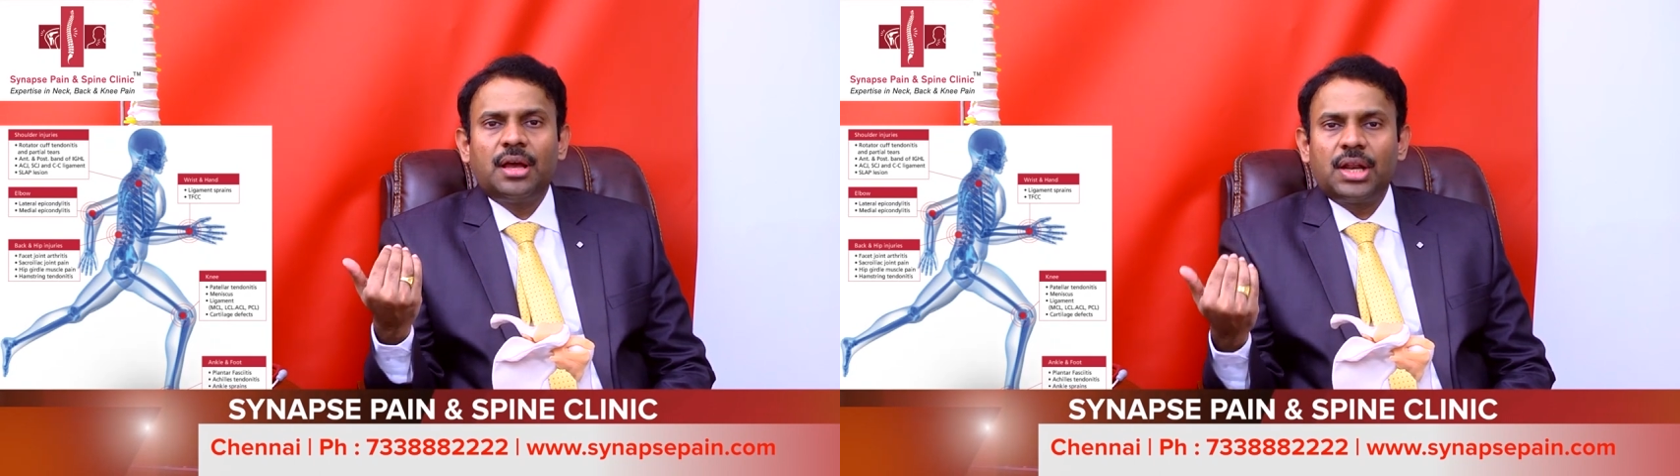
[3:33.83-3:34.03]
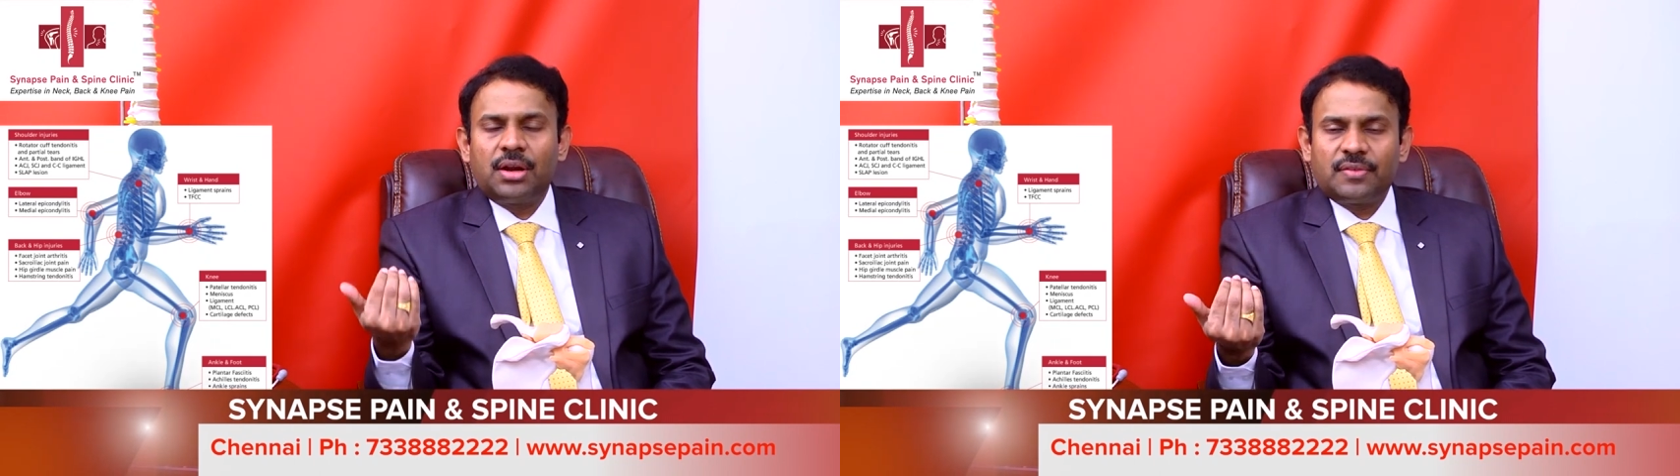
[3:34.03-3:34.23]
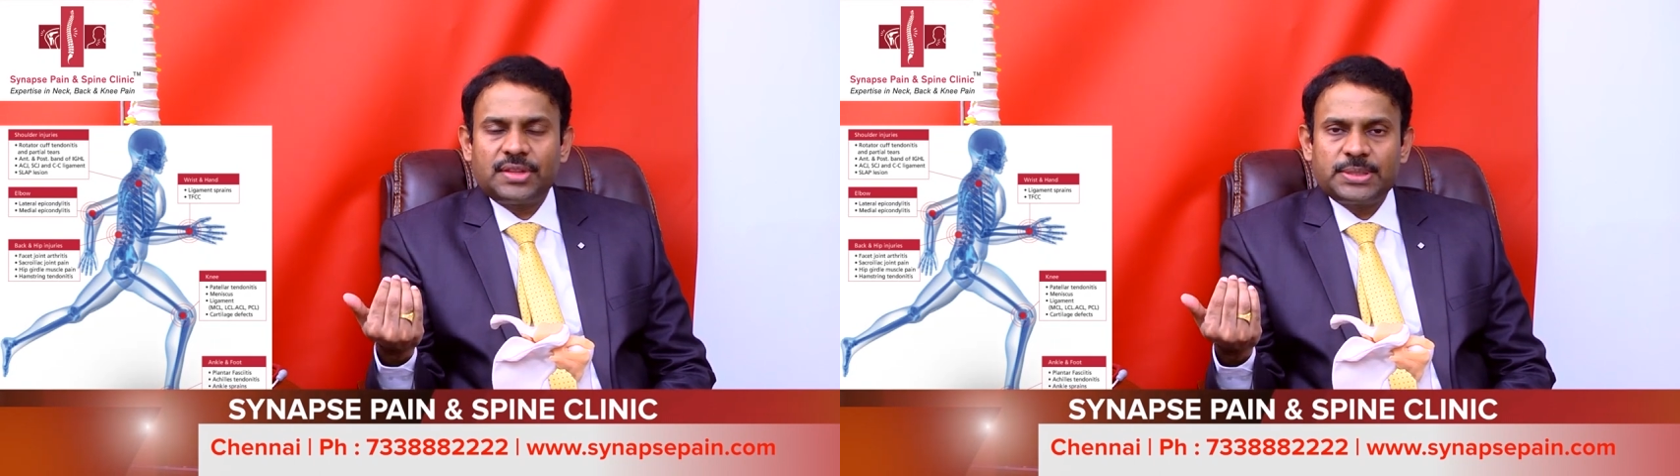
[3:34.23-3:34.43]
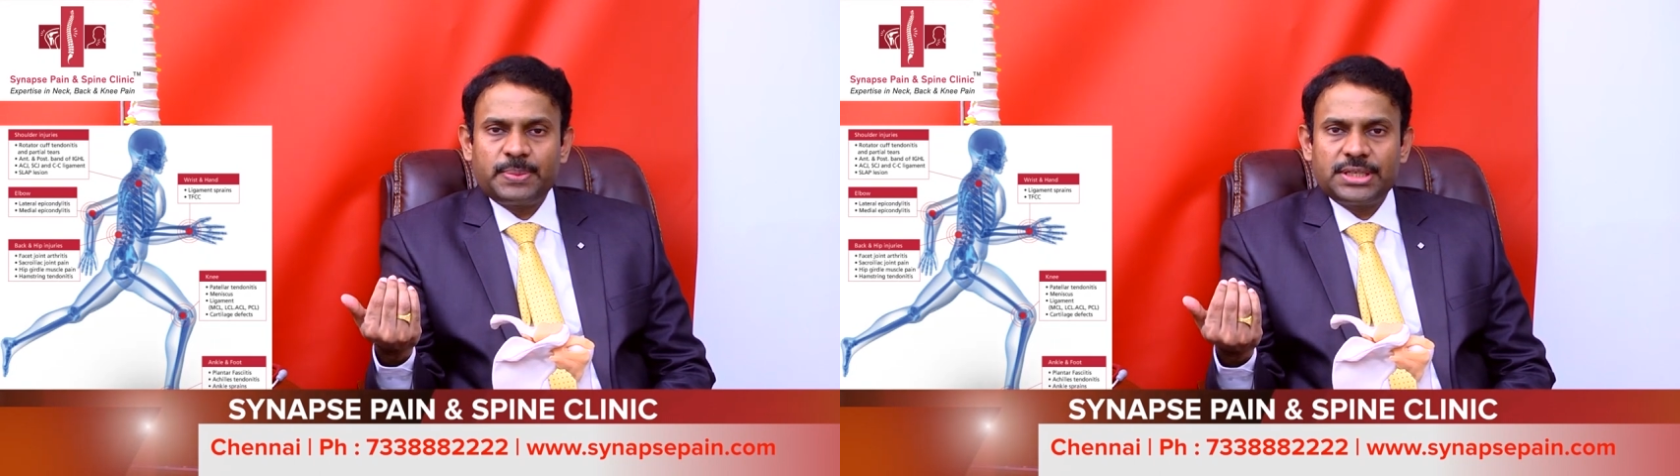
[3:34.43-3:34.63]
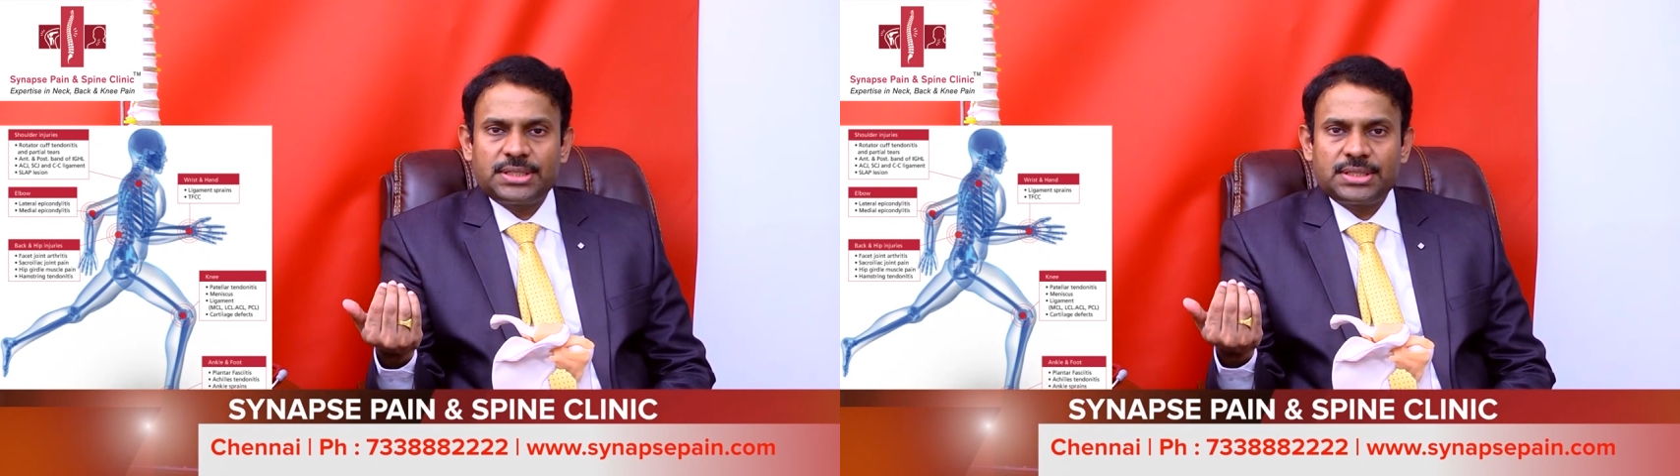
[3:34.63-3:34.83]
A lot of these
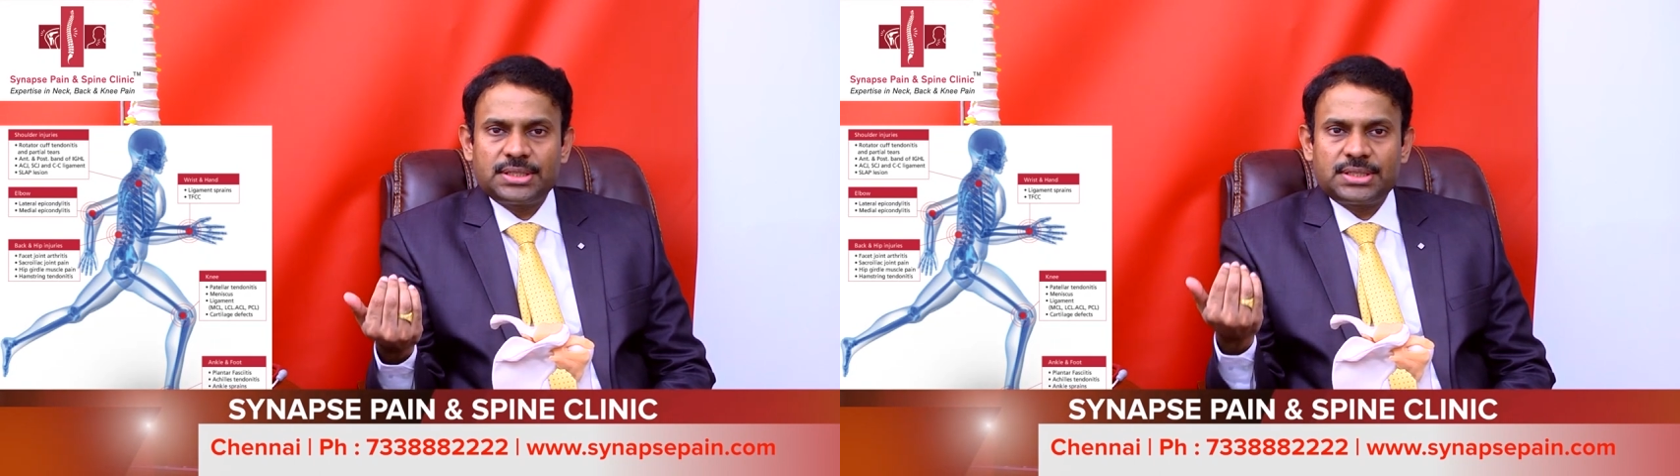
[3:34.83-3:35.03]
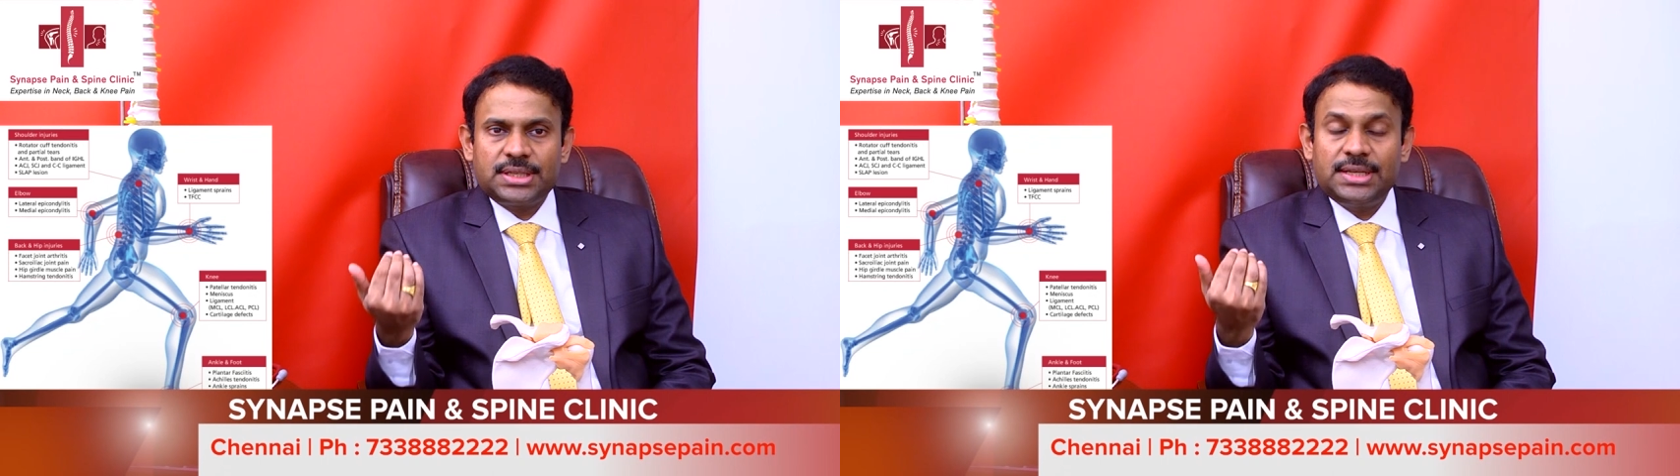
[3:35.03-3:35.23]
patients,